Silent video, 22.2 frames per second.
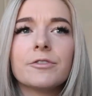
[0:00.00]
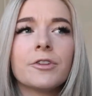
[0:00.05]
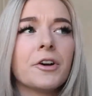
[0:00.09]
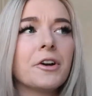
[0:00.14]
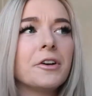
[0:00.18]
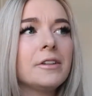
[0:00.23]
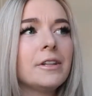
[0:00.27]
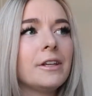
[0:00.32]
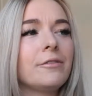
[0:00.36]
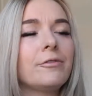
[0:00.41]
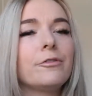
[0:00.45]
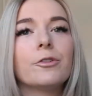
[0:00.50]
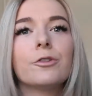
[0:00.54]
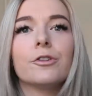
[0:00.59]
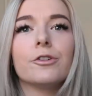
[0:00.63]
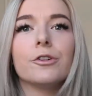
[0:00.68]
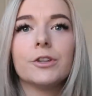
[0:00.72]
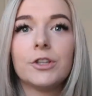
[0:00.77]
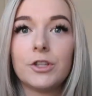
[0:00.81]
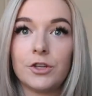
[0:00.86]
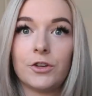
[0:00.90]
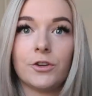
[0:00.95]
not only
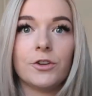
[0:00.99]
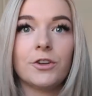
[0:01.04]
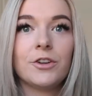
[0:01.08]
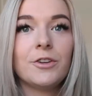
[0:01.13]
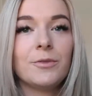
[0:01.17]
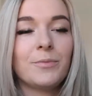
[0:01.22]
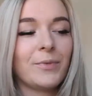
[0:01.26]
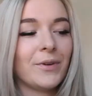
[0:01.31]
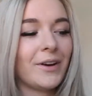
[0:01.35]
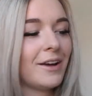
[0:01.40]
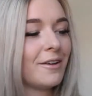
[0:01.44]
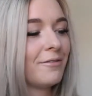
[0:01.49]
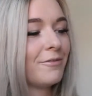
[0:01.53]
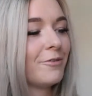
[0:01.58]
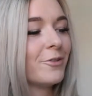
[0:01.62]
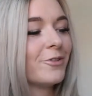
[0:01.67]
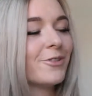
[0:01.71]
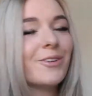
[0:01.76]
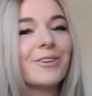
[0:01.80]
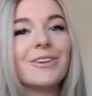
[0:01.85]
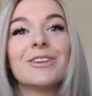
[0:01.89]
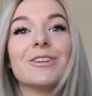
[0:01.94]
for you, but
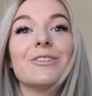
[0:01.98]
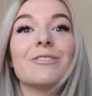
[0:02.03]
for